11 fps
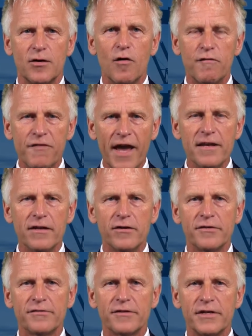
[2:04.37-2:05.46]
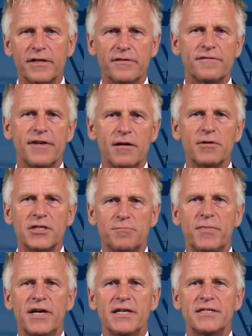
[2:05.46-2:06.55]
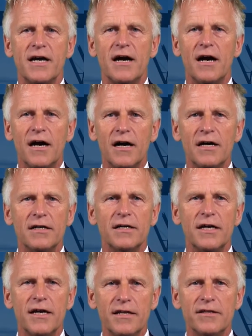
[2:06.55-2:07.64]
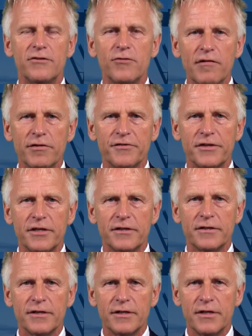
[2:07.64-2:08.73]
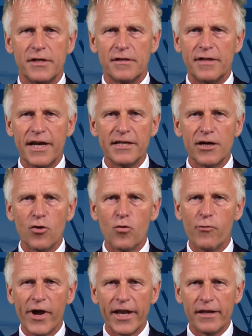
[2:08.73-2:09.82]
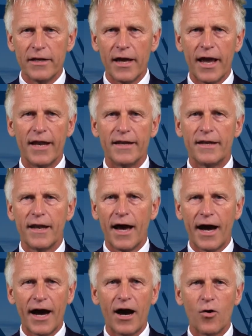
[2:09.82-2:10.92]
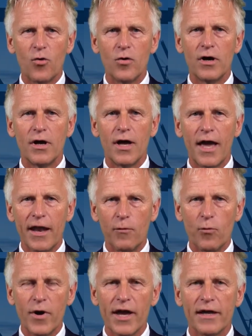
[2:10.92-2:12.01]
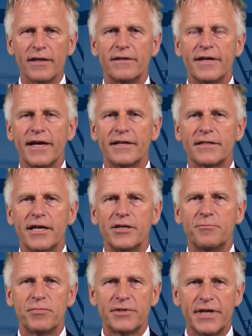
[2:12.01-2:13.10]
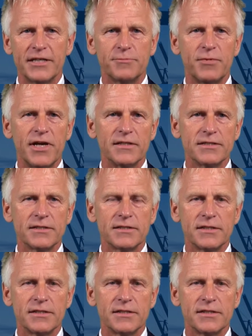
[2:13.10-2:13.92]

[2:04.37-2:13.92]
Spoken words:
Offenders in cyberspace are in the driver's seat. They know when and how and where an attack takes place.